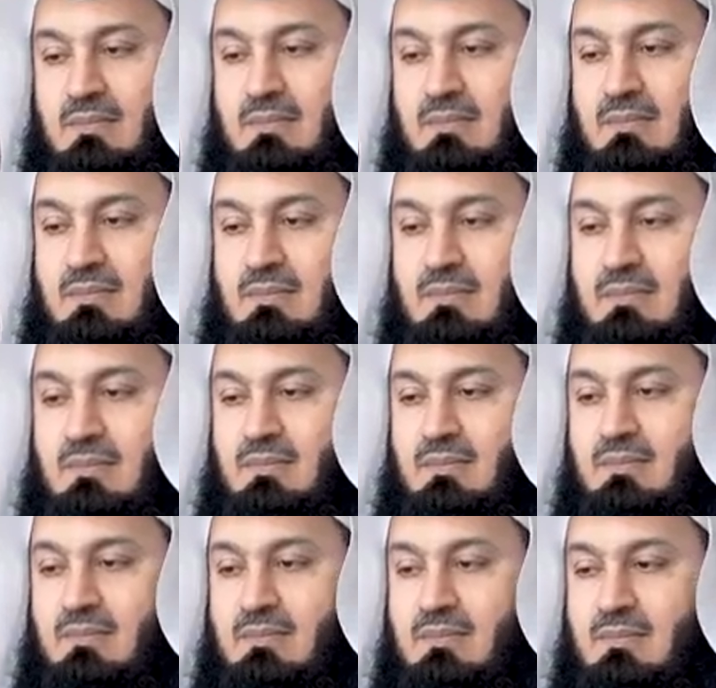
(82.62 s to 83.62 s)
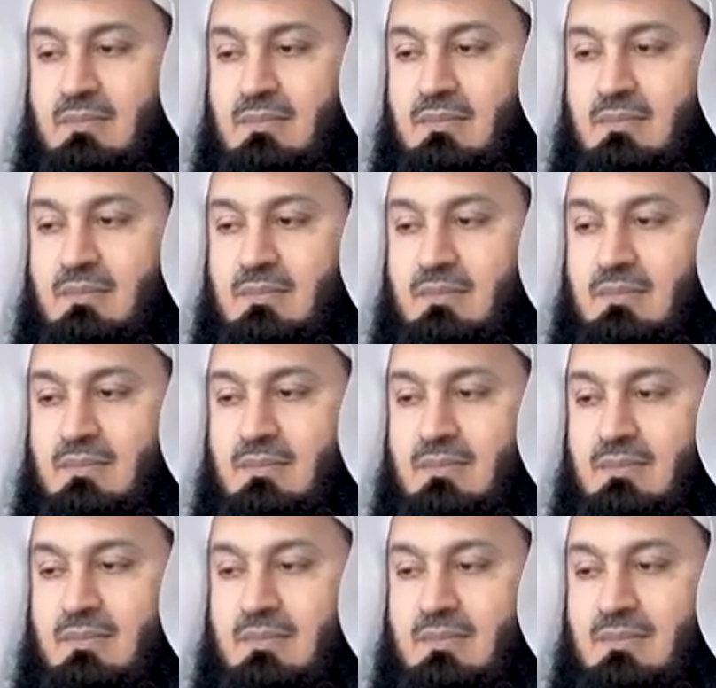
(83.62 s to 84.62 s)
edition pulls
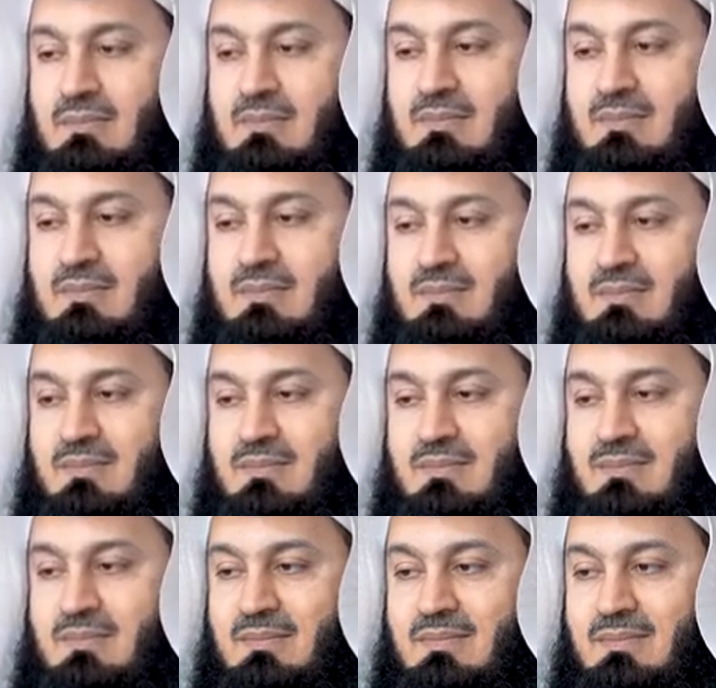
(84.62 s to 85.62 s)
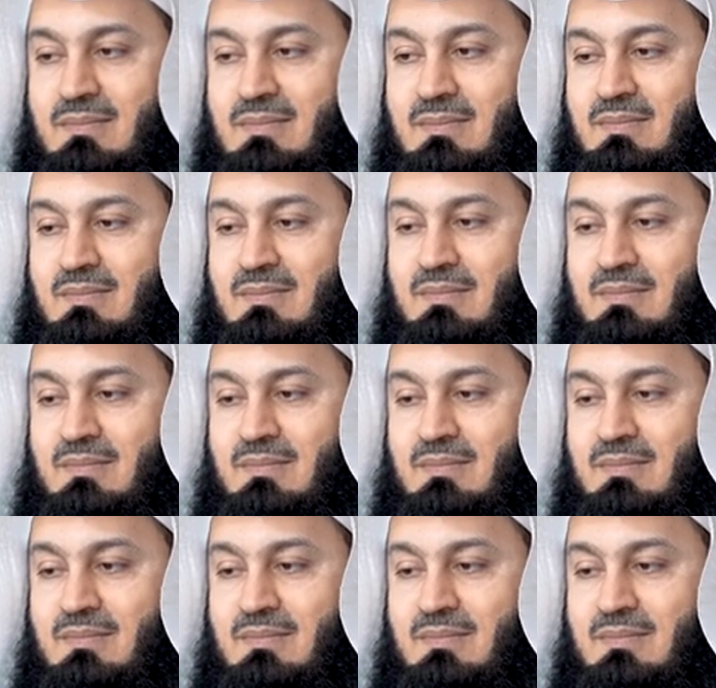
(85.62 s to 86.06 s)
you to reading more and more,